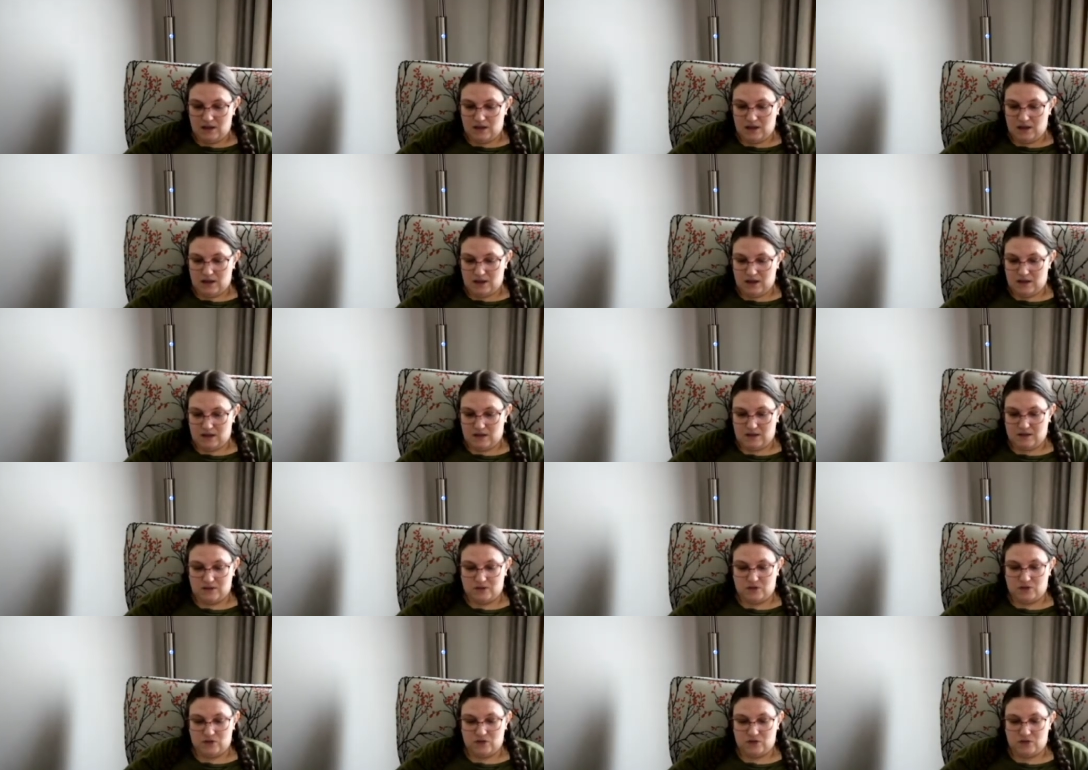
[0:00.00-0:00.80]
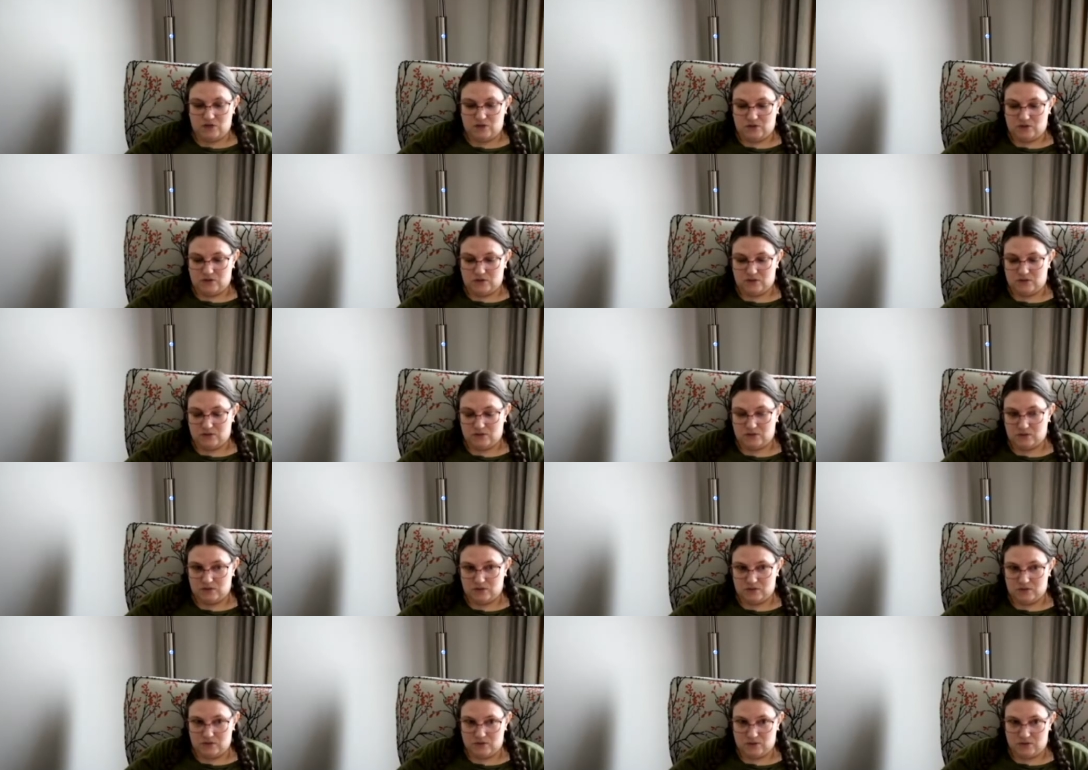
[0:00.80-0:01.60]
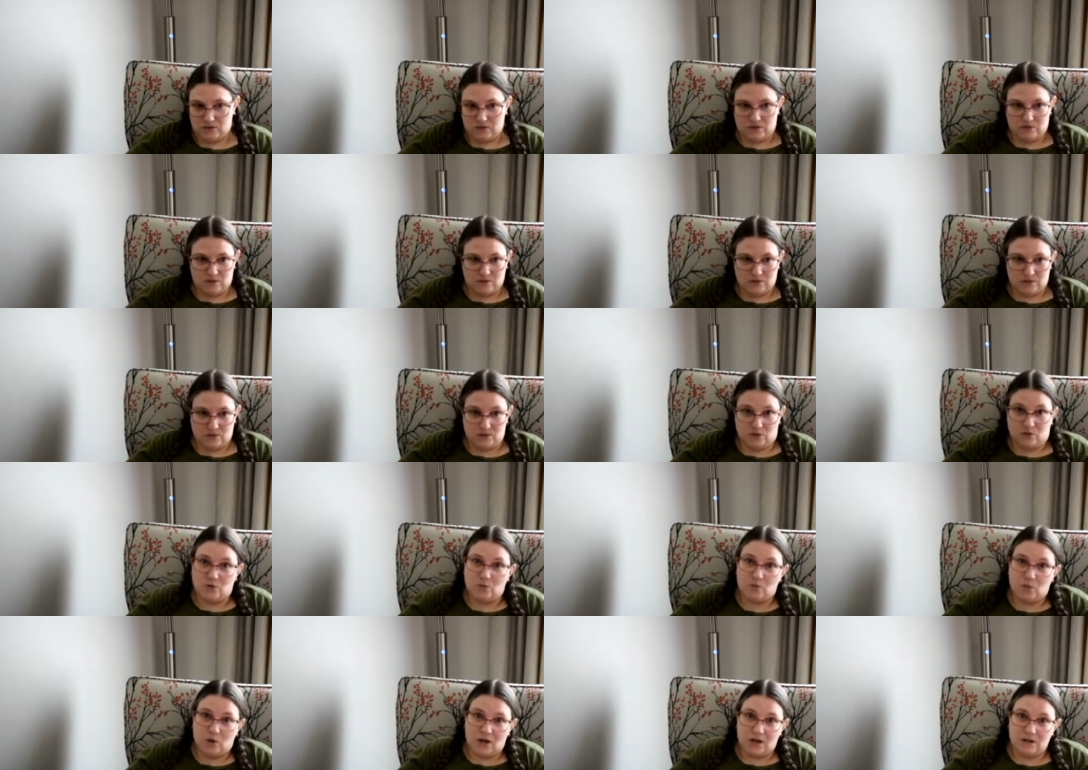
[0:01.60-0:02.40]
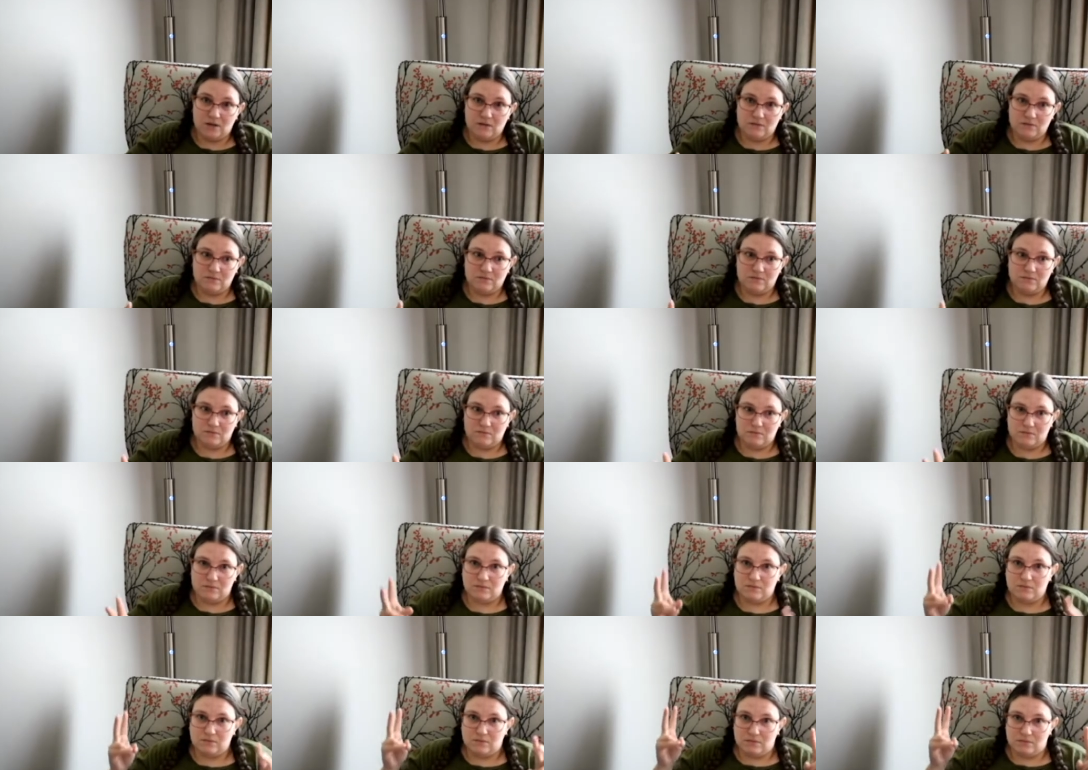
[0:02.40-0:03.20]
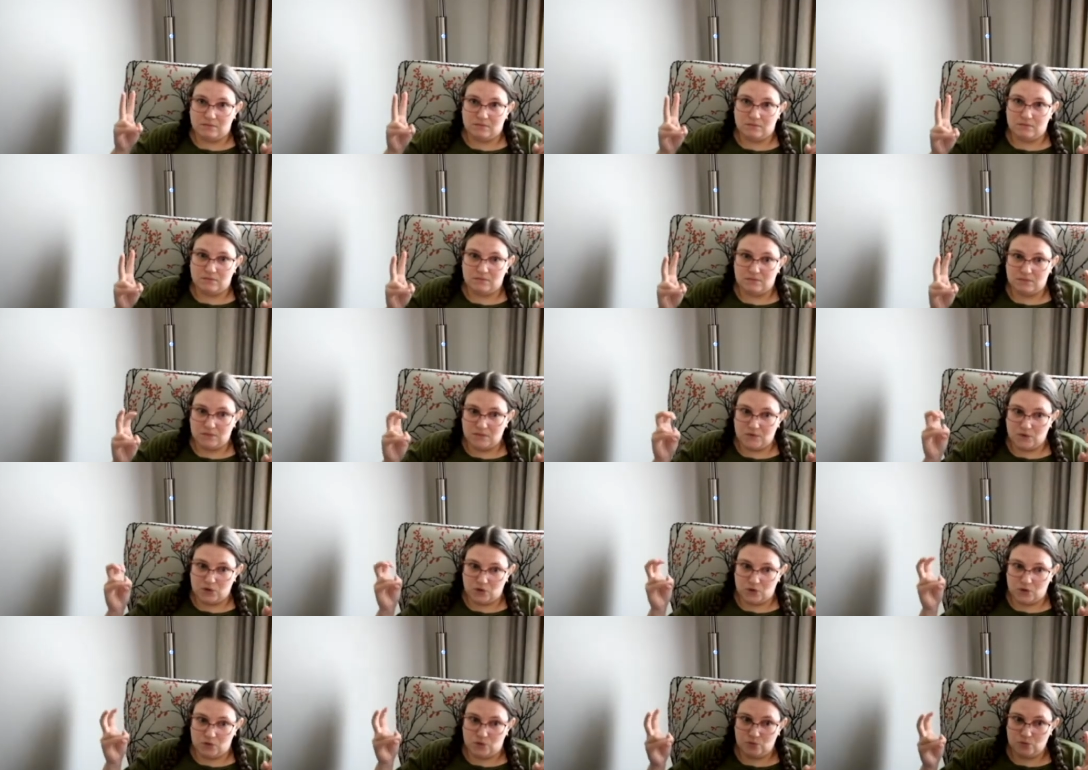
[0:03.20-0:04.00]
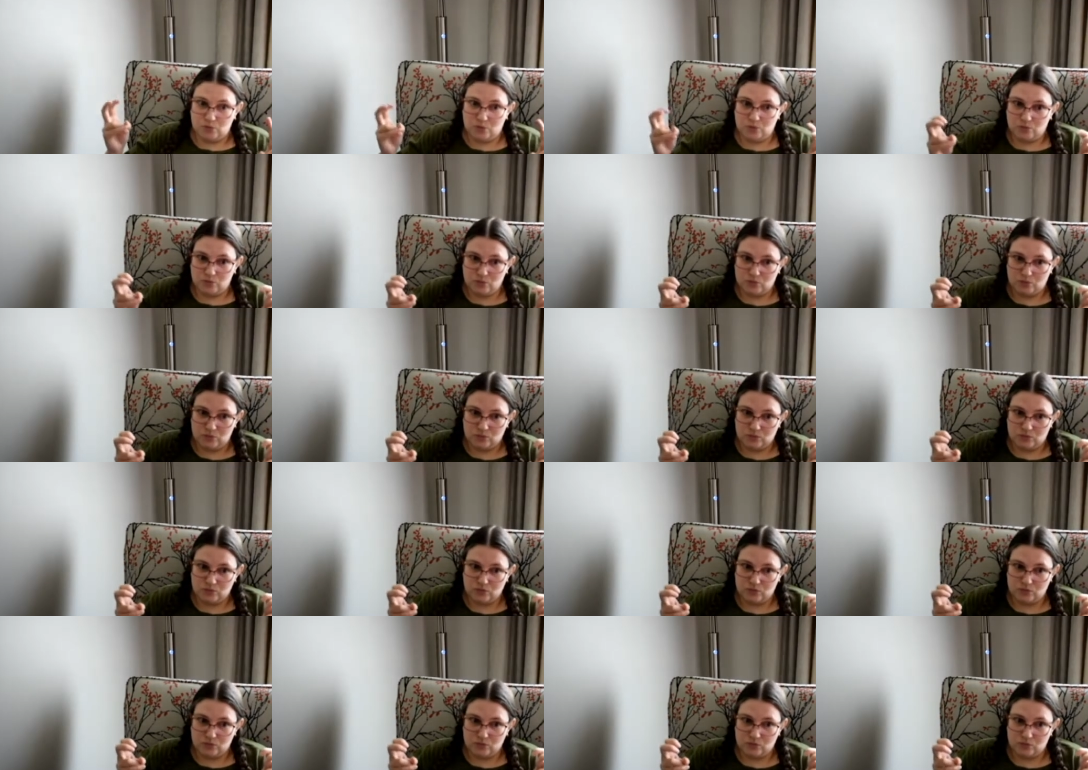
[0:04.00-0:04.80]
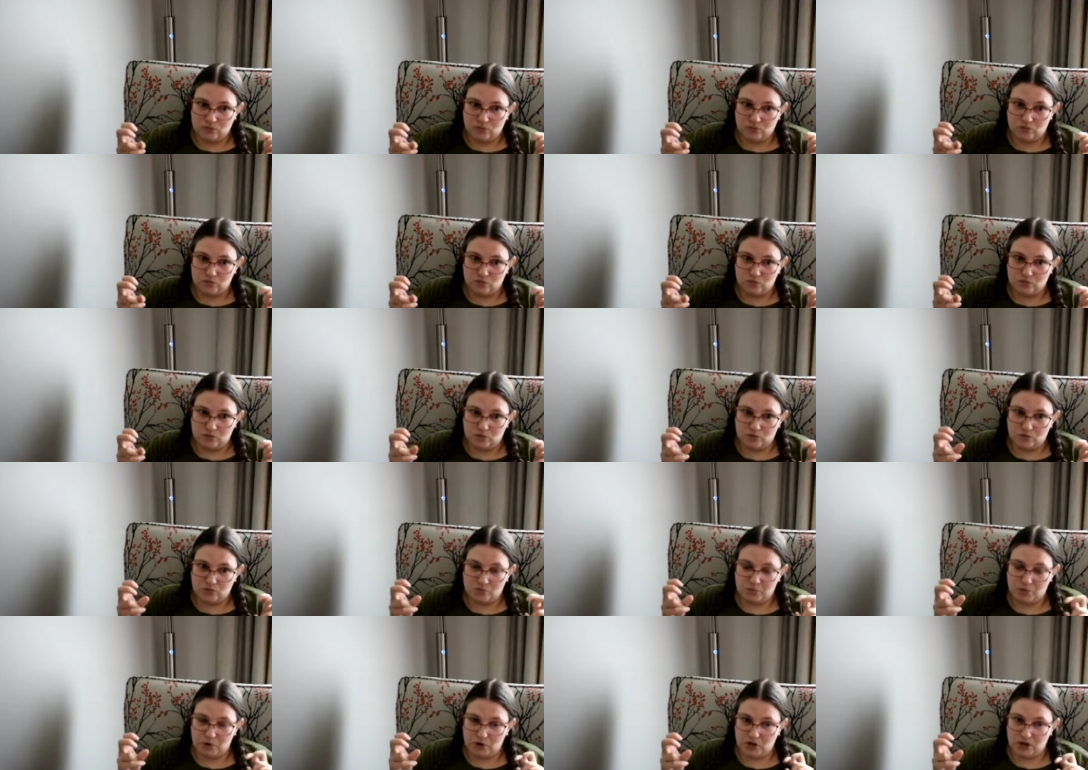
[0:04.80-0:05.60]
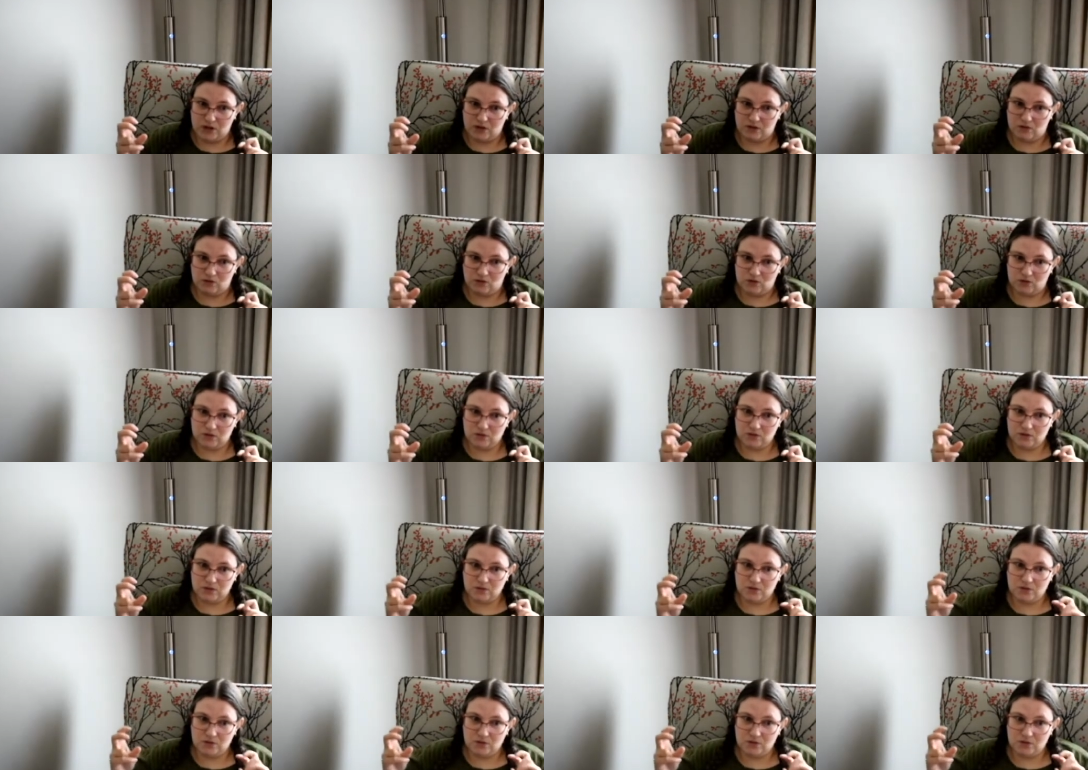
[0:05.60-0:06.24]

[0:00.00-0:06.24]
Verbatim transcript: And the new one, new, it's about a year old.